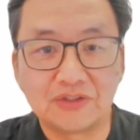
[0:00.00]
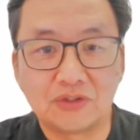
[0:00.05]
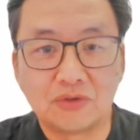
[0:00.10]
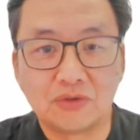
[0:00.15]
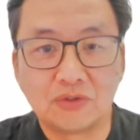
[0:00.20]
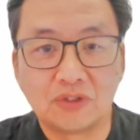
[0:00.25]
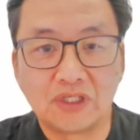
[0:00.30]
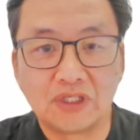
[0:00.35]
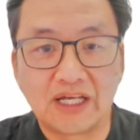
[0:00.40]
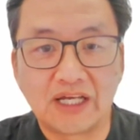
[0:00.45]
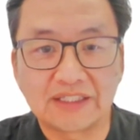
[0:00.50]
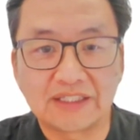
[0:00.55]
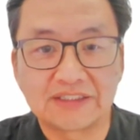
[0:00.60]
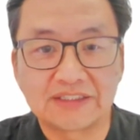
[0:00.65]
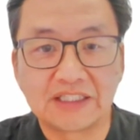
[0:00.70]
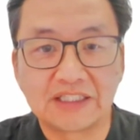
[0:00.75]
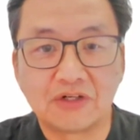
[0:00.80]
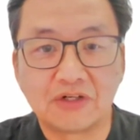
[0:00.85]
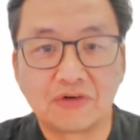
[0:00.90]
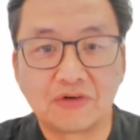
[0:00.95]
or
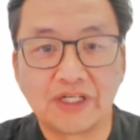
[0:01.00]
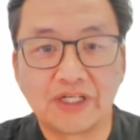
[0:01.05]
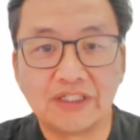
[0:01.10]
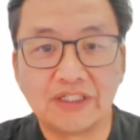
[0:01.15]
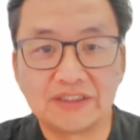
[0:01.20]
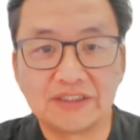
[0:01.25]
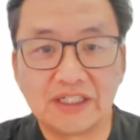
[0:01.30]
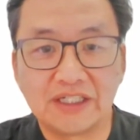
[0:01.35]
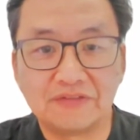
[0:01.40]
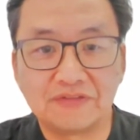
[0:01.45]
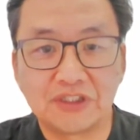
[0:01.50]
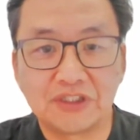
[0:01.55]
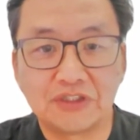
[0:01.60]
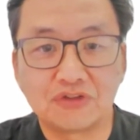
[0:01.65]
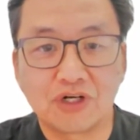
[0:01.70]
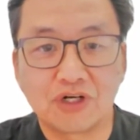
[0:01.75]
axillary safety